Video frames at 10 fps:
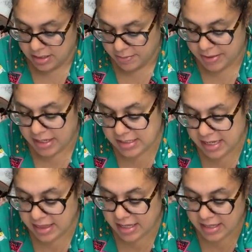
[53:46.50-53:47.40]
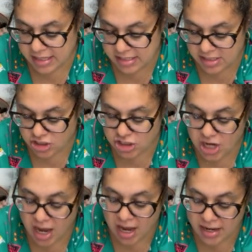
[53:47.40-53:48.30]
because I think this is
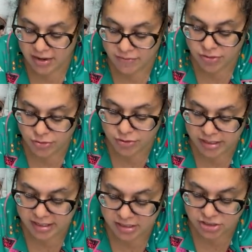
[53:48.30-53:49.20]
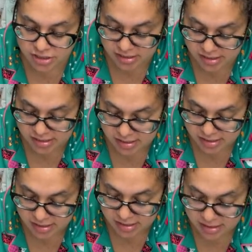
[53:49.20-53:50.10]
shy of 30 inches.
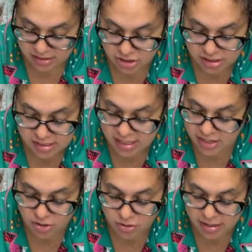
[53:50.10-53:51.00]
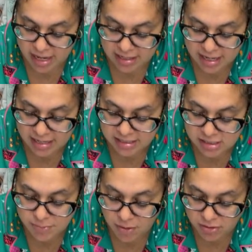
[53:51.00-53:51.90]
And she said no, not any
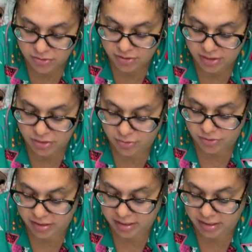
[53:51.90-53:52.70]
smaller than 30.